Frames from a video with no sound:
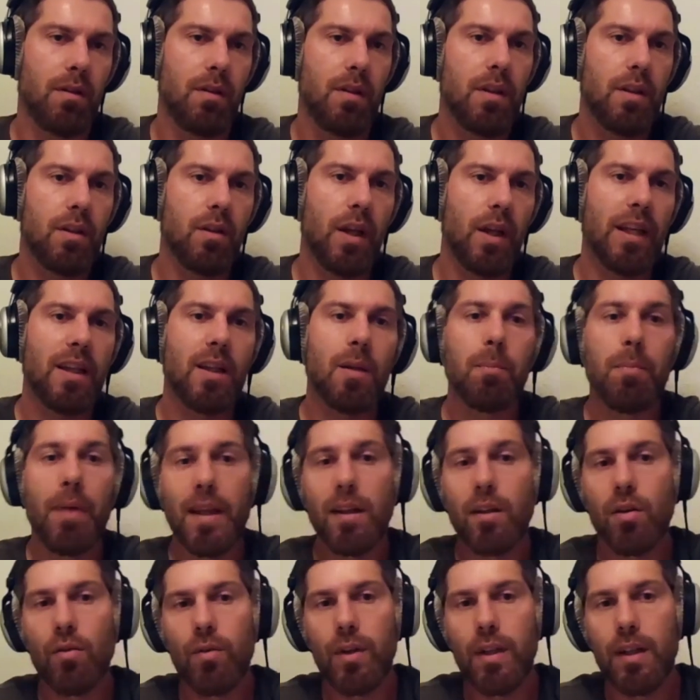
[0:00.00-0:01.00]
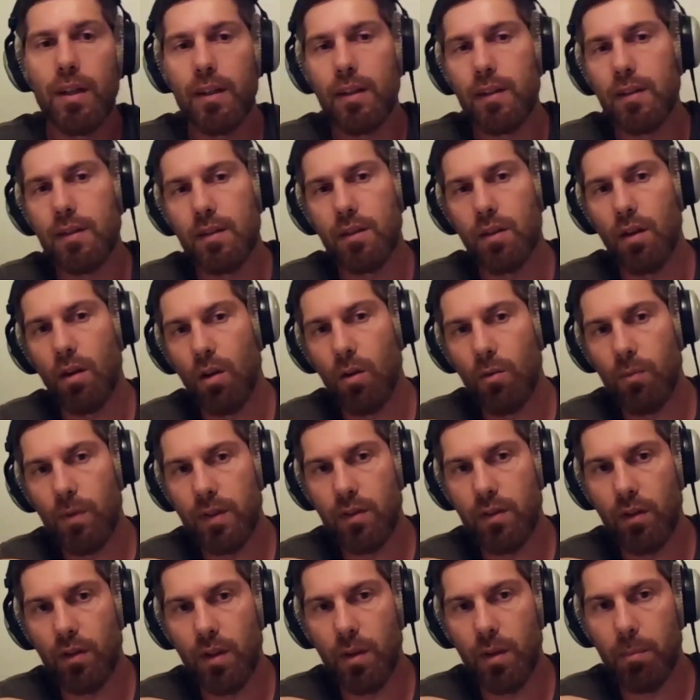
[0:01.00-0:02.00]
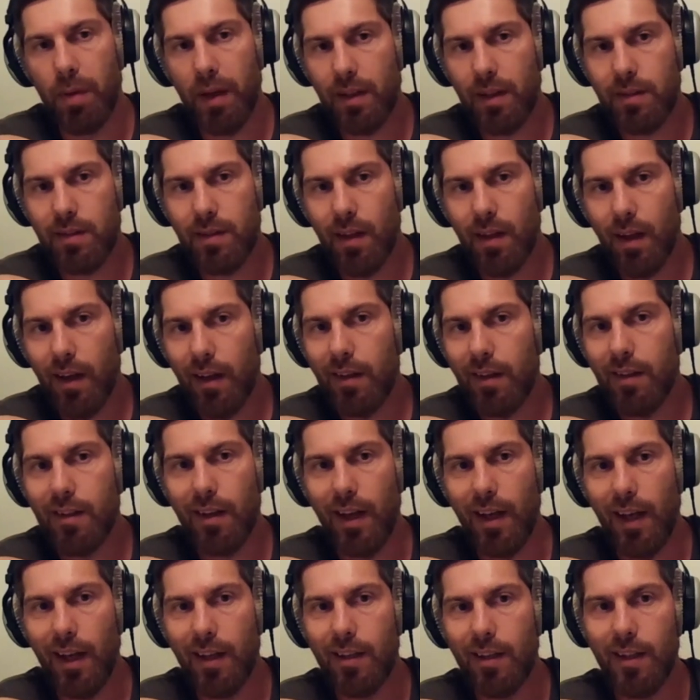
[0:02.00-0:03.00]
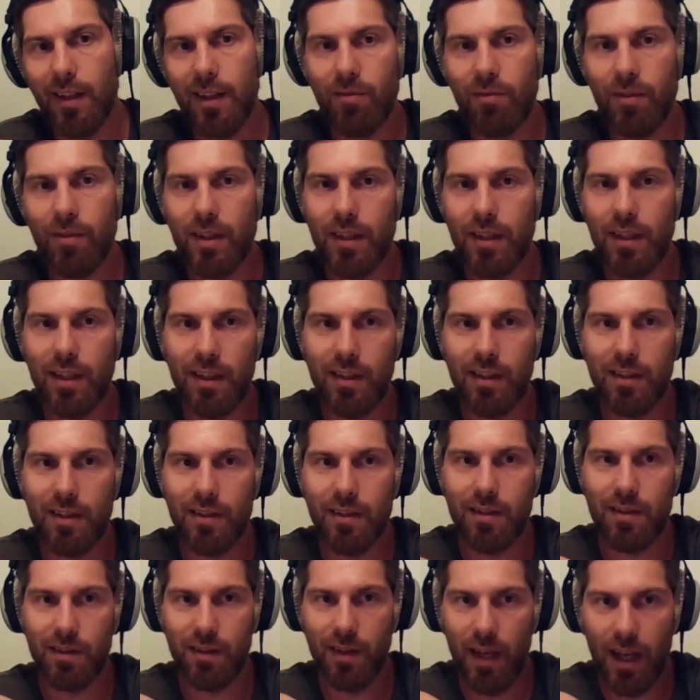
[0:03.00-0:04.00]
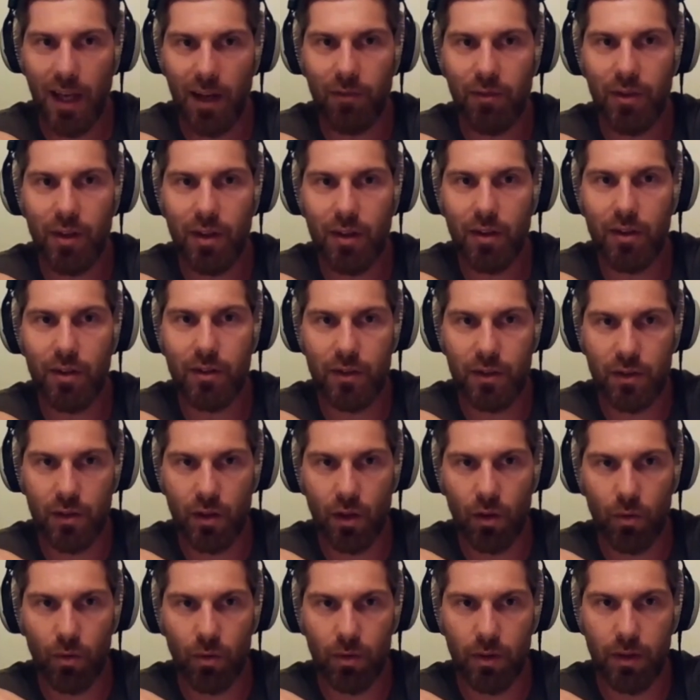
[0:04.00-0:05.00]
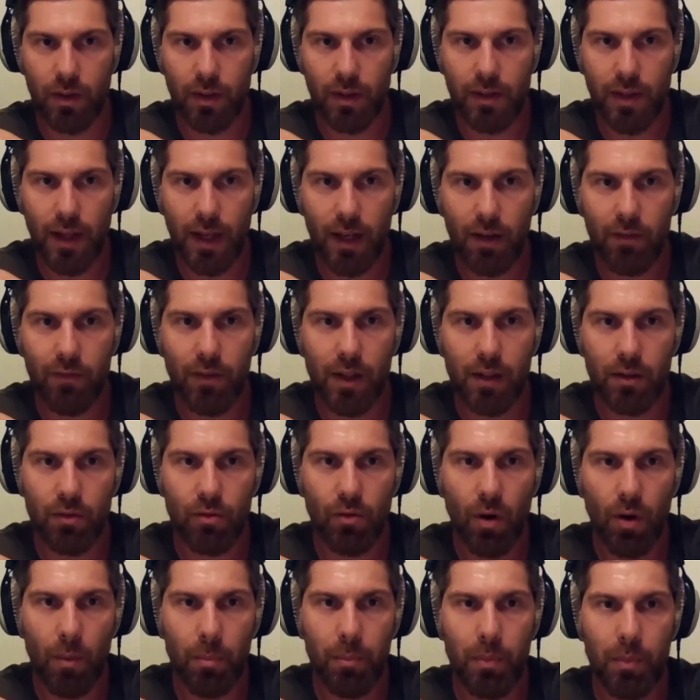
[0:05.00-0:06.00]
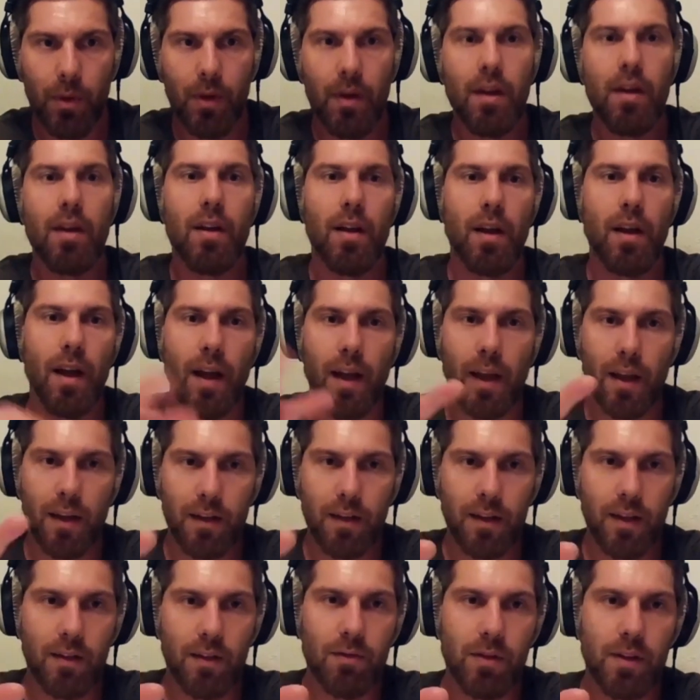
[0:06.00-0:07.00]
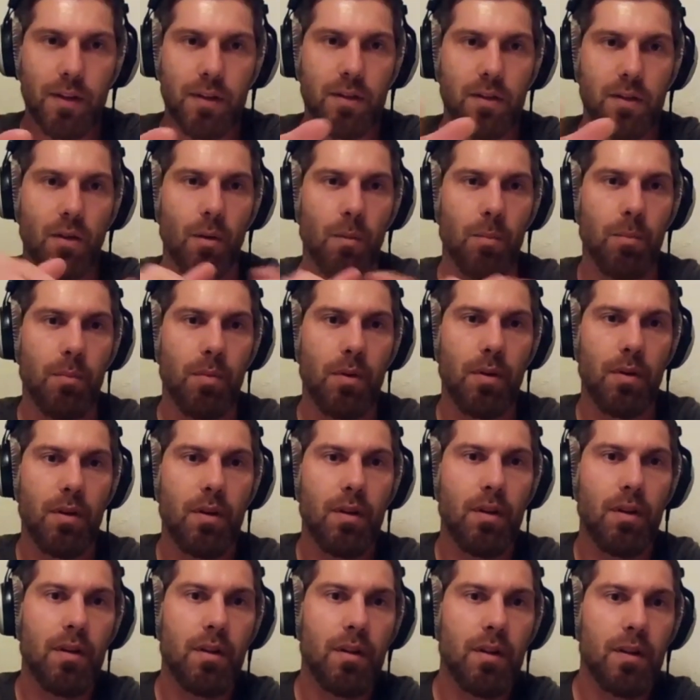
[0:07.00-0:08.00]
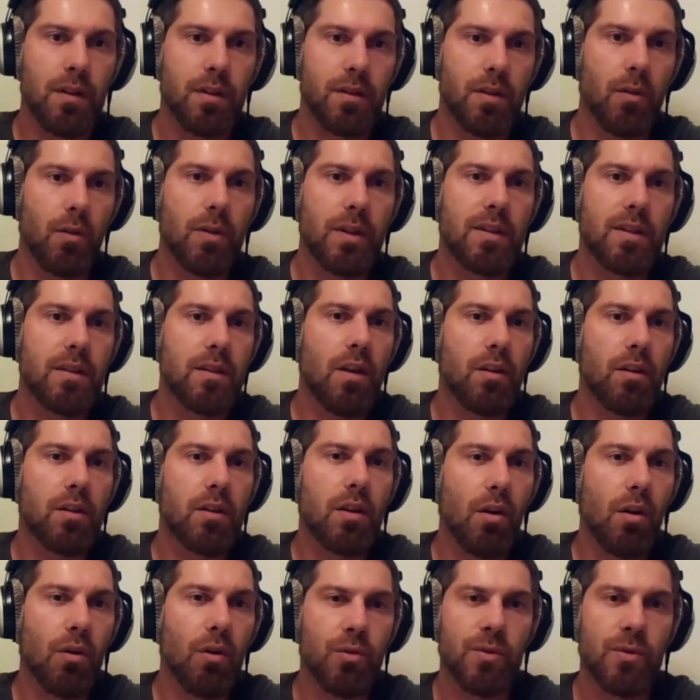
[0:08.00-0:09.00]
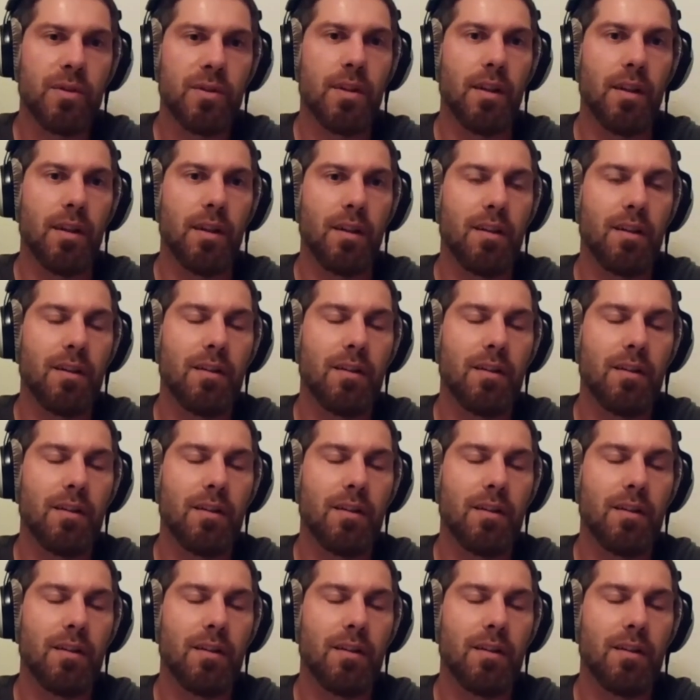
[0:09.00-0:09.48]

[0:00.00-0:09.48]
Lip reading: And the battery is always on the backside and it is heavier, so the tail will drop and it will stop. So it's not ghosting.